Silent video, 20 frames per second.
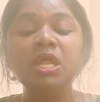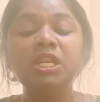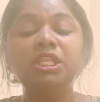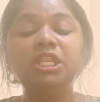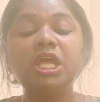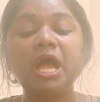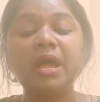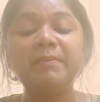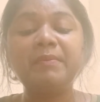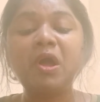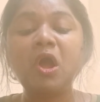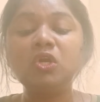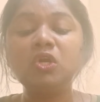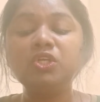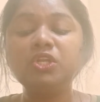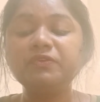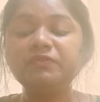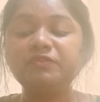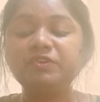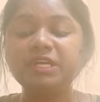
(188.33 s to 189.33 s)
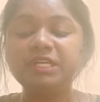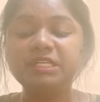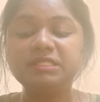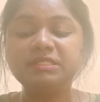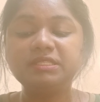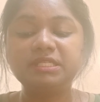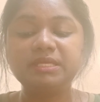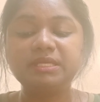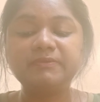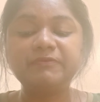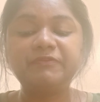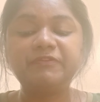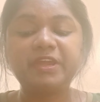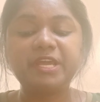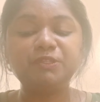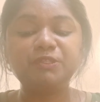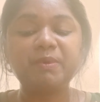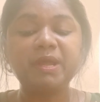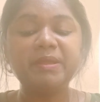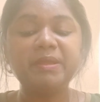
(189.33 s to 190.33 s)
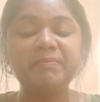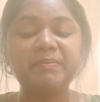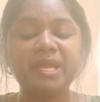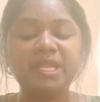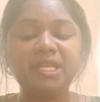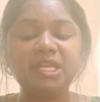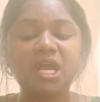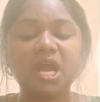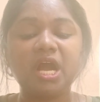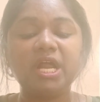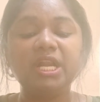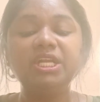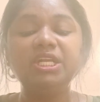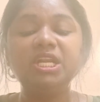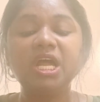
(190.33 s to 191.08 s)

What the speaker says: The amount of criticism faced by men are